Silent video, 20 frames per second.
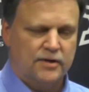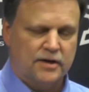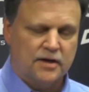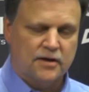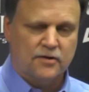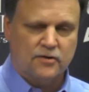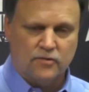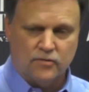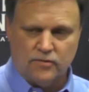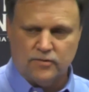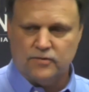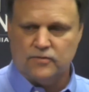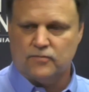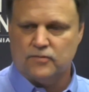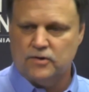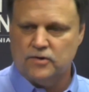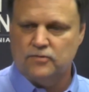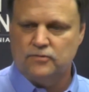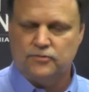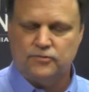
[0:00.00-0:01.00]
We got to go on the
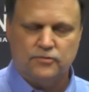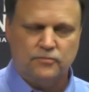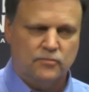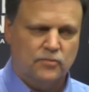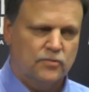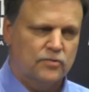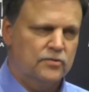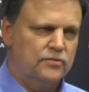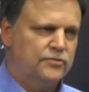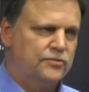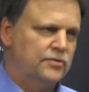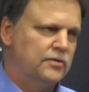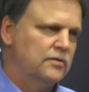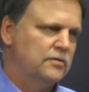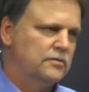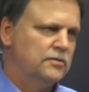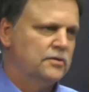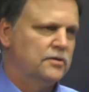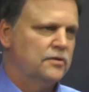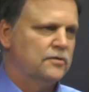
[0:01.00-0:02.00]
road some more.
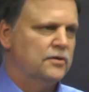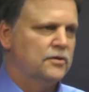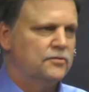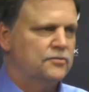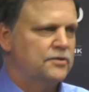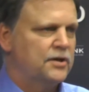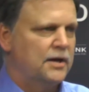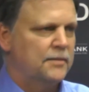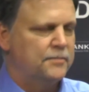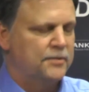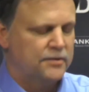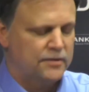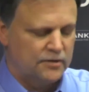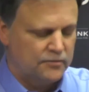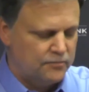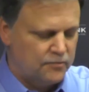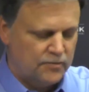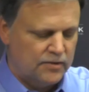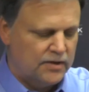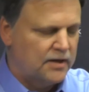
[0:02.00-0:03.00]
So, you know, those type of
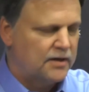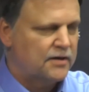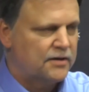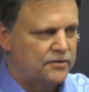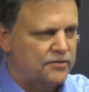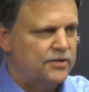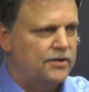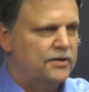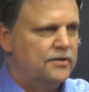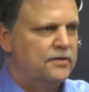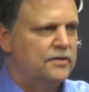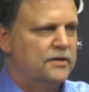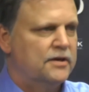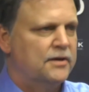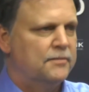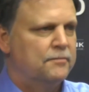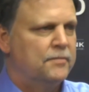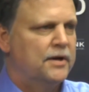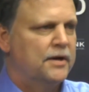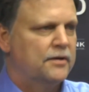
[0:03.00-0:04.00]
things. But we got to continue to
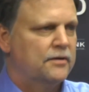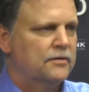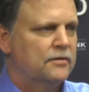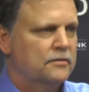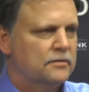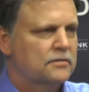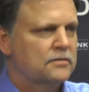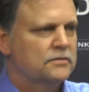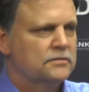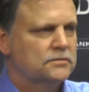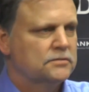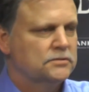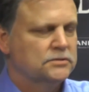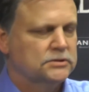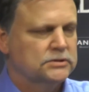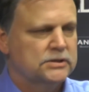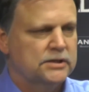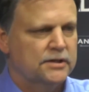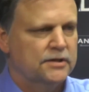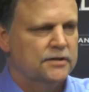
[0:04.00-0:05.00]
get better
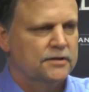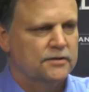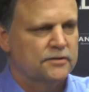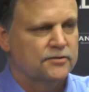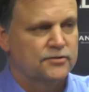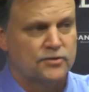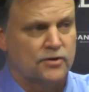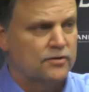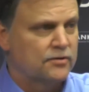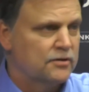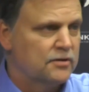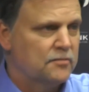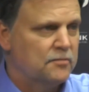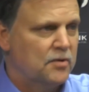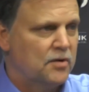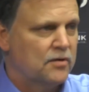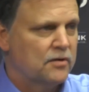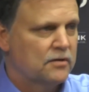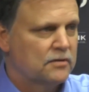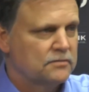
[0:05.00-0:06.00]
and starting
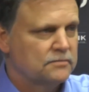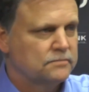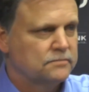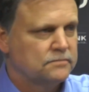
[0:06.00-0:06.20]
tomorrow.